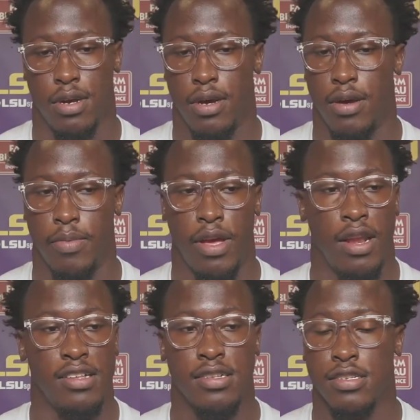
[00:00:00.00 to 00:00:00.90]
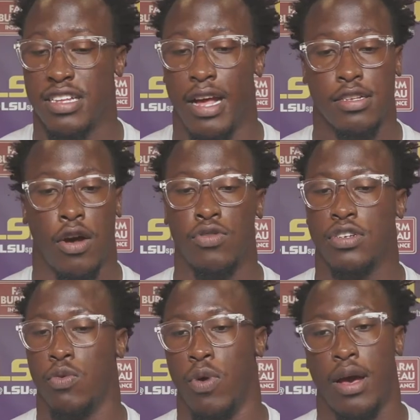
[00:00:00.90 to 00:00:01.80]
Um, he listens, takes
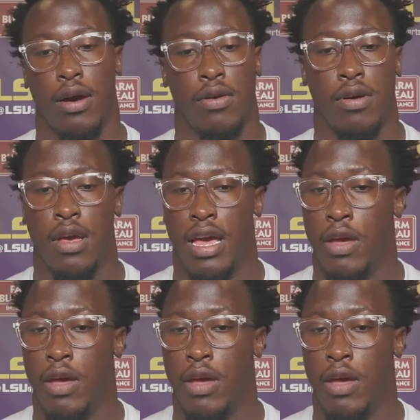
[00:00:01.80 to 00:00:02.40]
coaching well.